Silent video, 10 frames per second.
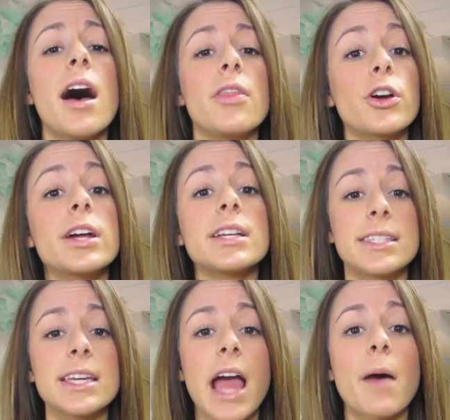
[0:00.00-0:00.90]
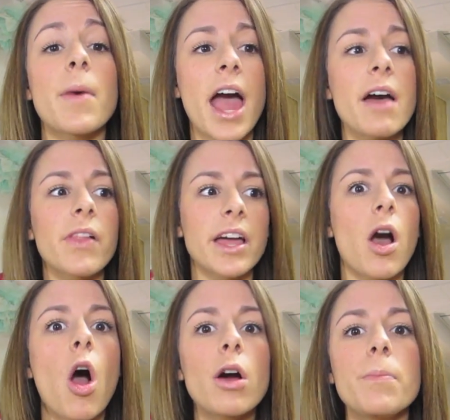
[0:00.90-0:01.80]
they're gonna see, I have
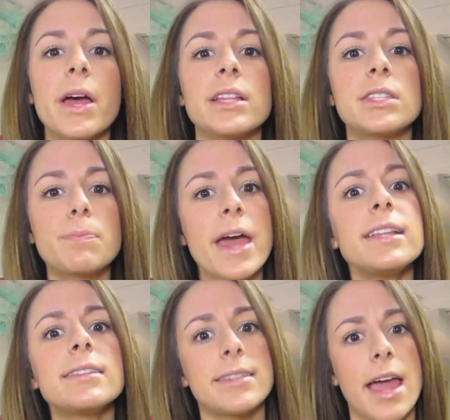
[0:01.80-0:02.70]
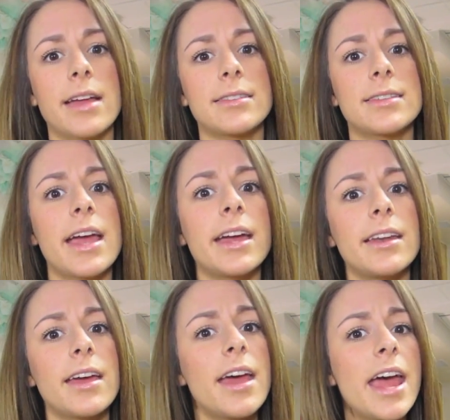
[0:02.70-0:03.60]
like pit stains,
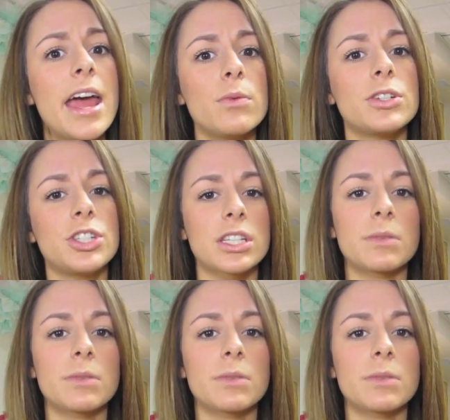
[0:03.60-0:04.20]
and it was just